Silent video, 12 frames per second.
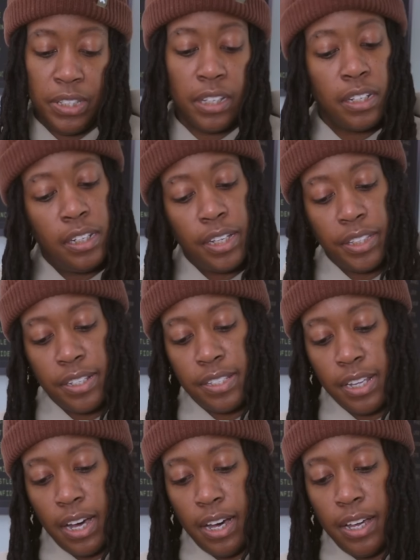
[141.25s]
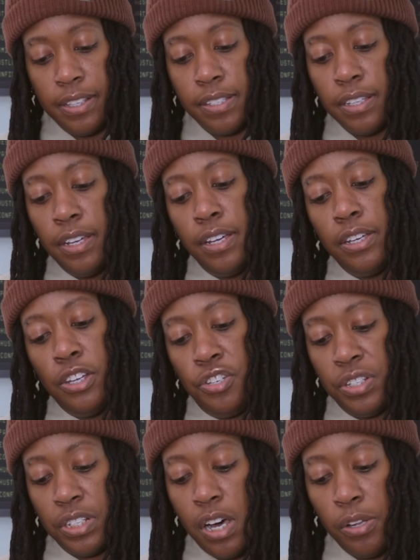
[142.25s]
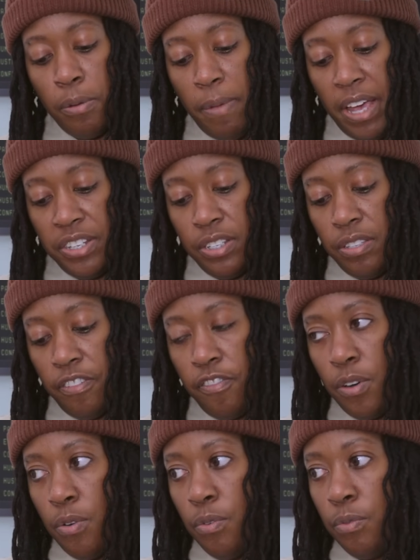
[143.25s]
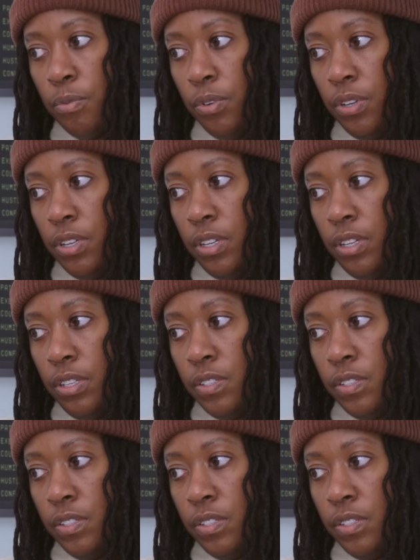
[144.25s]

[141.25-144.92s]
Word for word: taking a look at the sides, it just color matches the phone, but